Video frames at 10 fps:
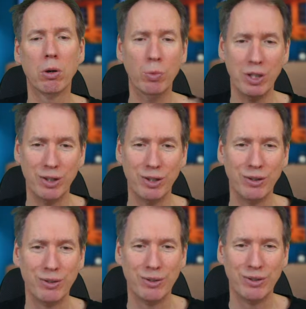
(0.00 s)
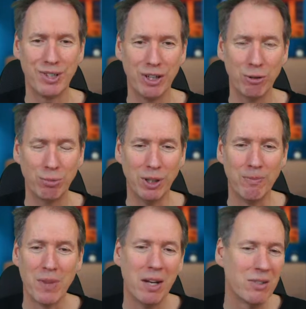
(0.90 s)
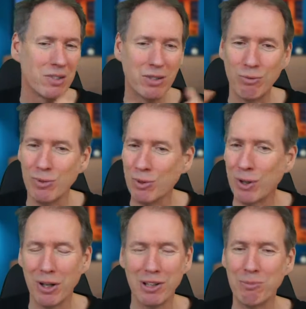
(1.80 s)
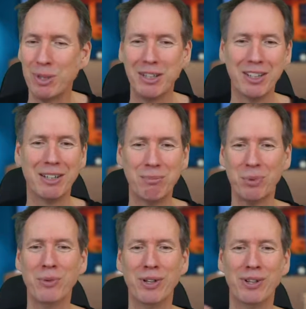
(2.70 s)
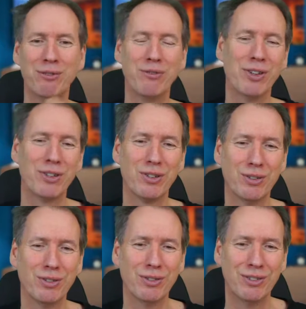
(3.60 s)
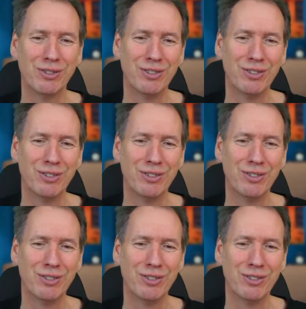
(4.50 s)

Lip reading: can we do to help you? So this is a real kind of beginning point of functional